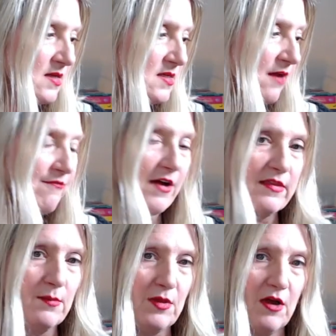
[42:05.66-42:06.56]
I find
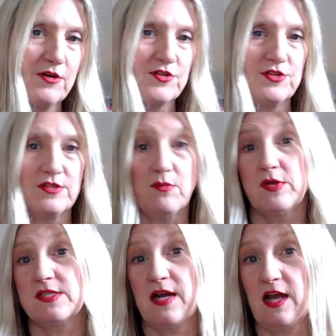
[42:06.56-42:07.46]
the blockers, the
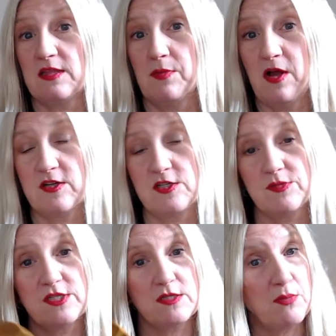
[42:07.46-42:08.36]
reason I got the blockers
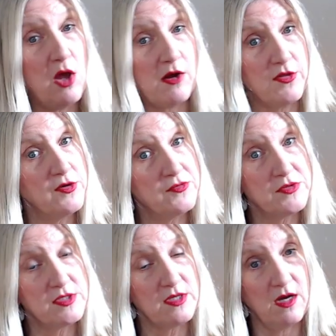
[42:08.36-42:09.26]
was to block
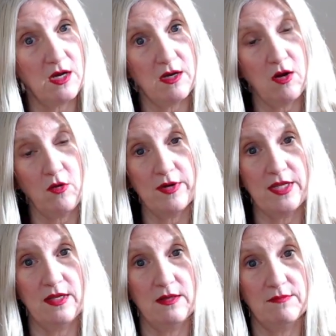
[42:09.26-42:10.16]
those uh,
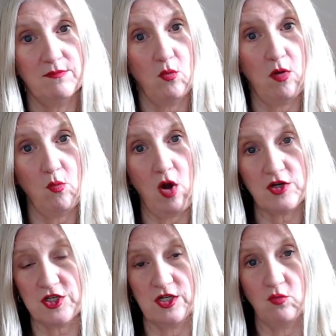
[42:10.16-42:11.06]
already
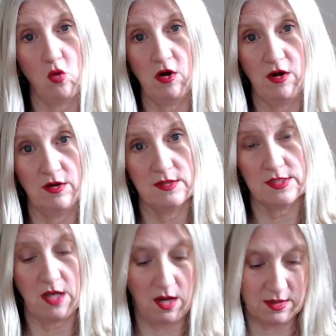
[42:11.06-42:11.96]
washed and worn
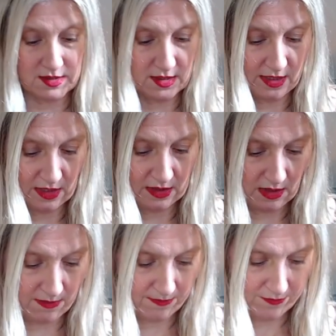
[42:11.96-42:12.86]
socks to get
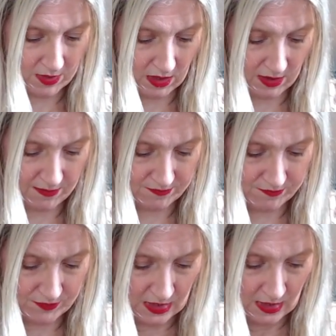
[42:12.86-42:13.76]
them, um,
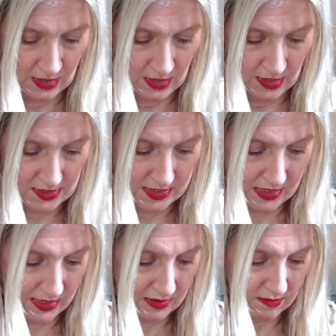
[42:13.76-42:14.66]
to
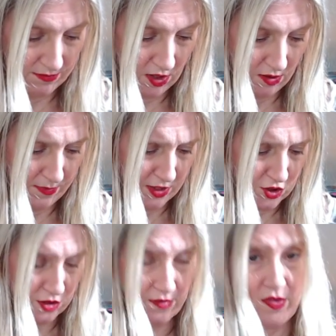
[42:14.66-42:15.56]
get, you know, to make
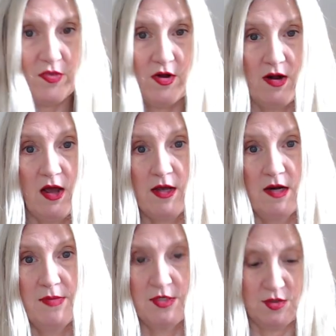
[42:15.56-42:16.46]
sure that they're not going to
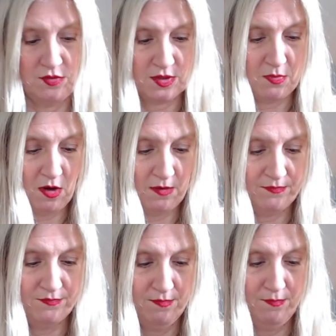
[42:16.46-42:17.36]
be too small.
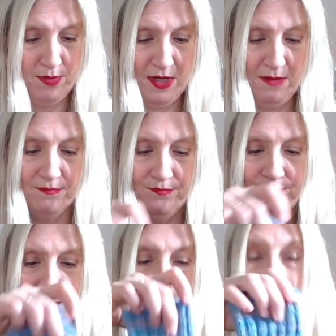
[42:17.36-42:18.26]
But
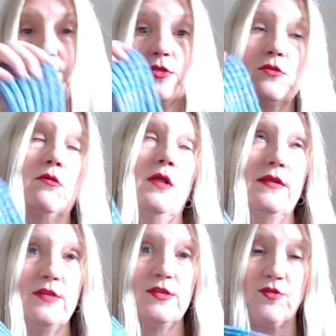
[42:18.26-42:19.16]
yeah, I'm so
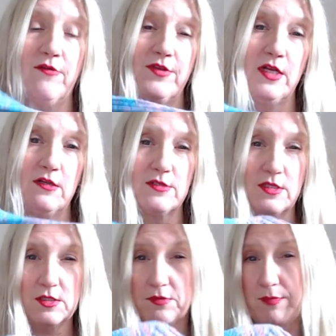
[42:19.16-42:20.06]
glad these are off the needles.
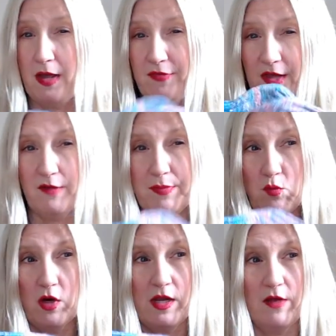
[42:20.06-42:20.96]
These are, I think I've been
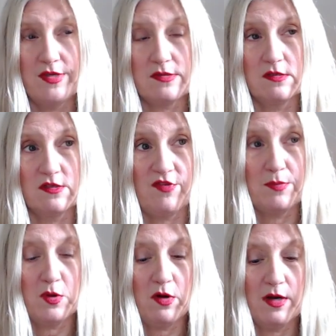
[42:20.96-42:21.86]
working on these since
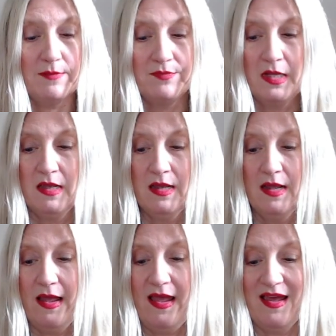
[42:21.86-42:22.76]
February.
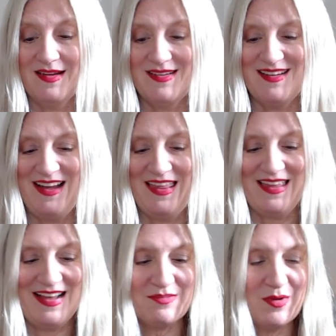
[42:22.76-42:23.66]
And uh, I,
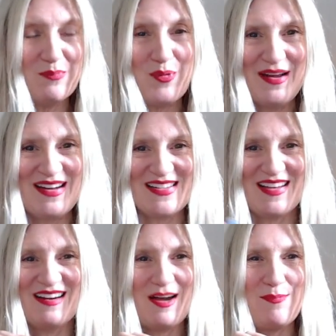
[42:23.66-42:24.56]
at one point I
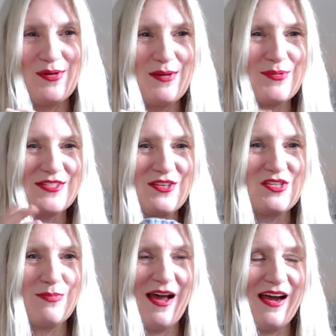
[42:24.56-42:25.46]
said a couple
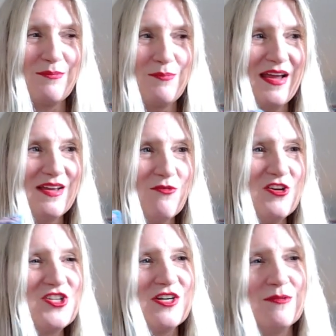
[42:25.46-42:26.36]
episodes back, my
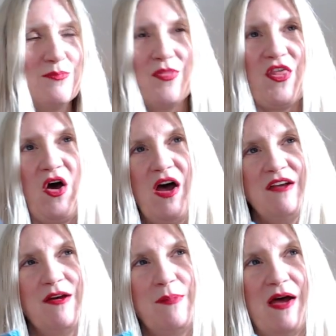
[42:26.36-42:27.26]
original thought
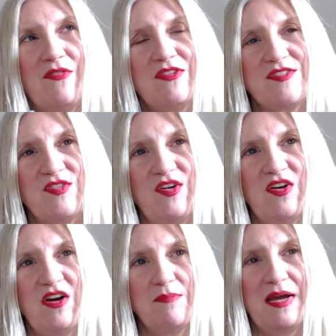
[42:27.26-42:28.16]
about this
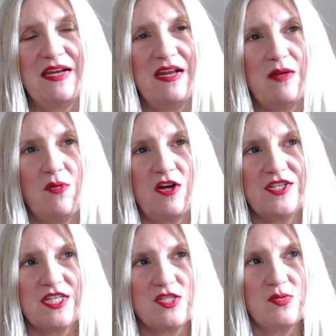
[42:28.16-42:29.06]
year and my knitting
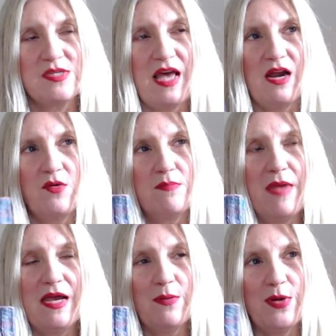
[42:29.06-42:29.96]
projects was that I would
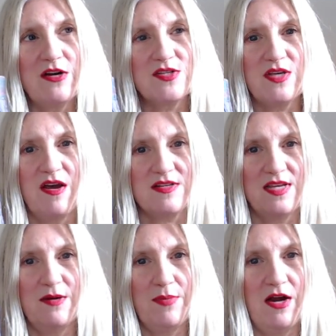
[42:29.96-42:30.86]
make a pair of socks and
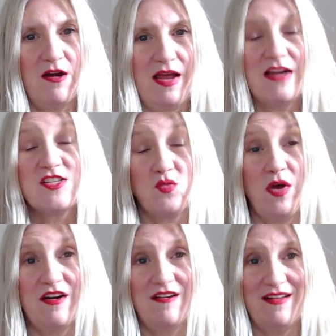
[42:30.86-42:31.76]
a pair and a
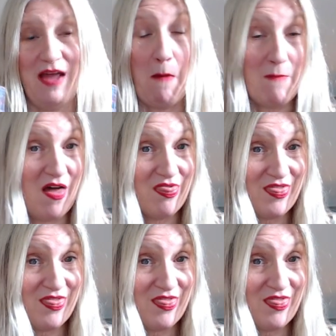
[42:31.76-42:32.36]
sweater a month.